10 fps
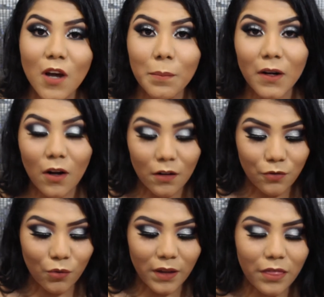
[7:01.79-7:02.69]
top it
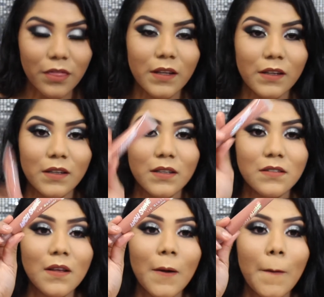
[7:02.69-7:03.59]
off with
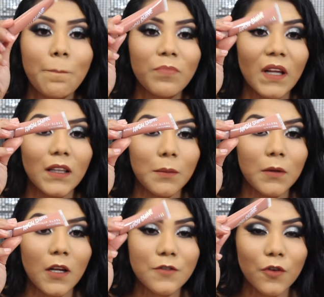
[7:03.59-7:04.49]
this
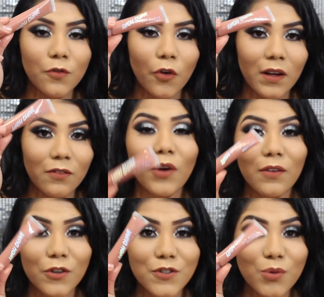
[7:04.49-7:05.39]
lip gloss from
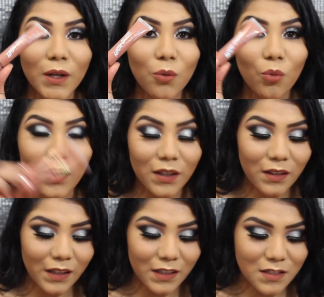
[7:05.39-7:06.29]
Forever
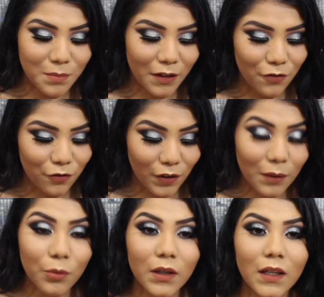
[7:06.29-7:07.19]
21 it's my
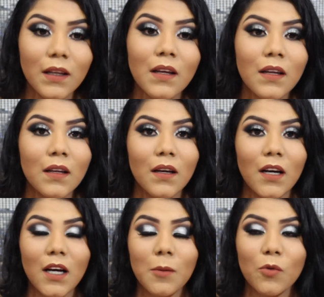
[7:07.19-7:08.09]
favorite
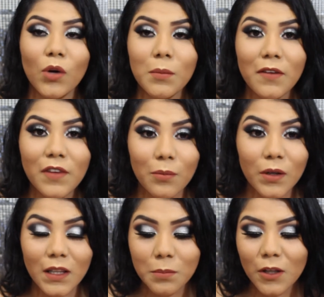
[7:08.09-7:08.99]
um, one of my
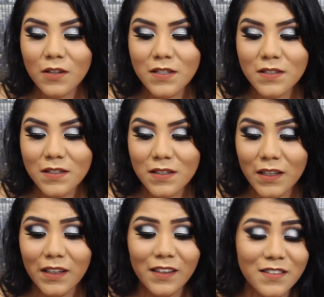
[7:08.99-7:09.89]
favorite lip glosses
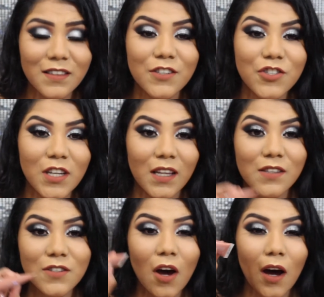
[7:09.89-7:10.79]
is and it's in the
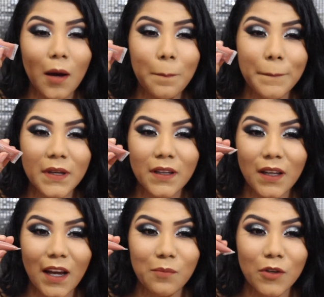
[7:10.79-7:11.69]
shade top
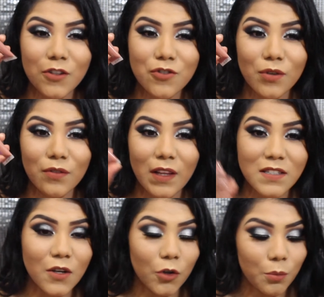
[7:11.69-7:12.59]
I'm not sure if
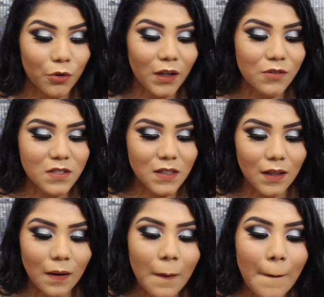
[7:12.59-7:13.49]
that's how you pronounce
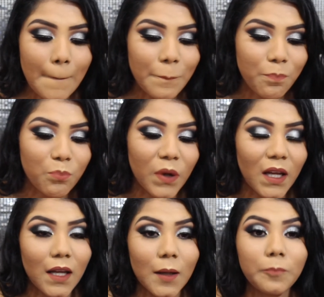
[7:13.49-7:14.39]
it
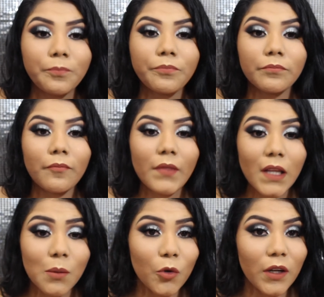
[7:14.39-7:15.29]
but
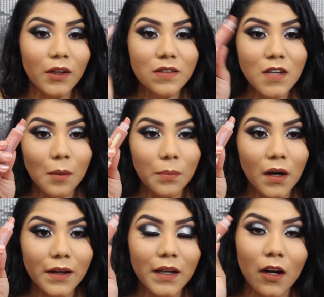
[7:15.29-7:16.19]
I'm going to top
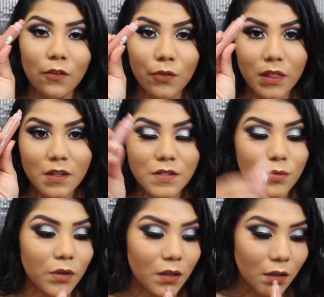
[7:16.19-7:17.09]
it off with
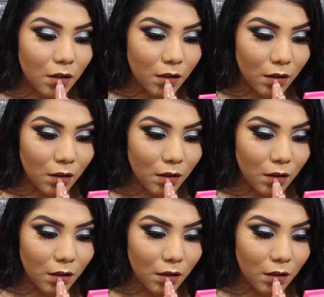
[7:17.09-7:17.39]
this one.